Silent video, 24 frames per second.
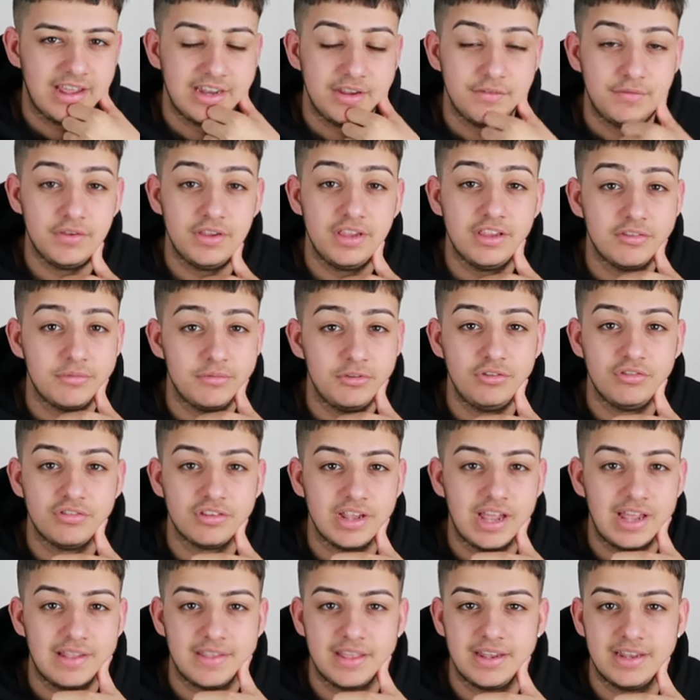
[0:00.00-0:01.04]
and if he is
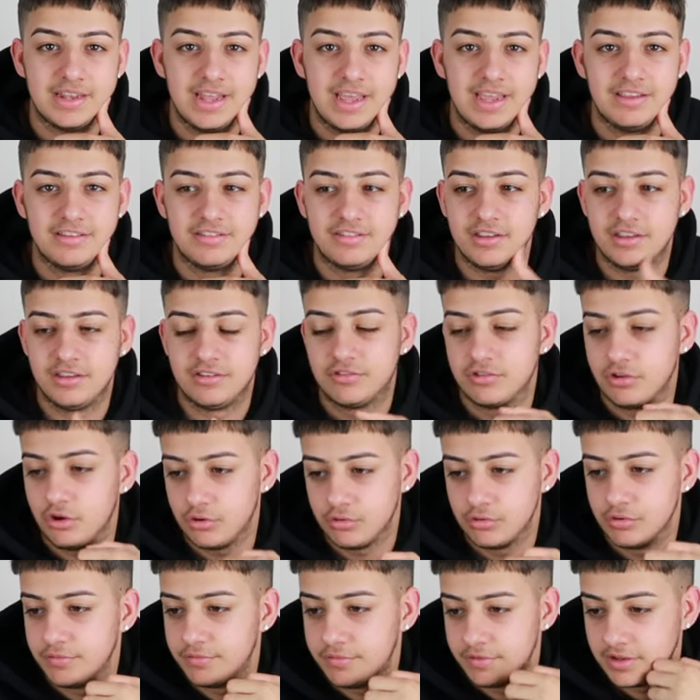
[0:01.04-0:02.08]
using that, then that is
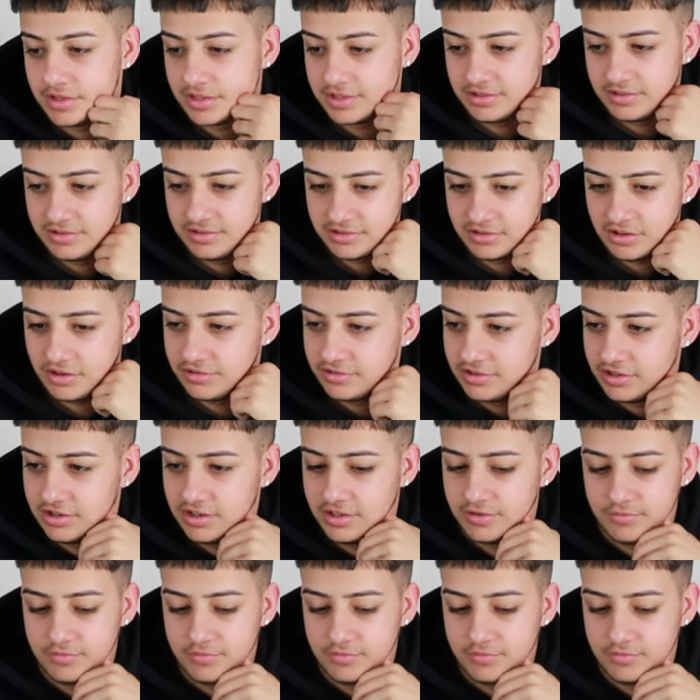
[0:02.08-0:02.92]
horrific and disgusting,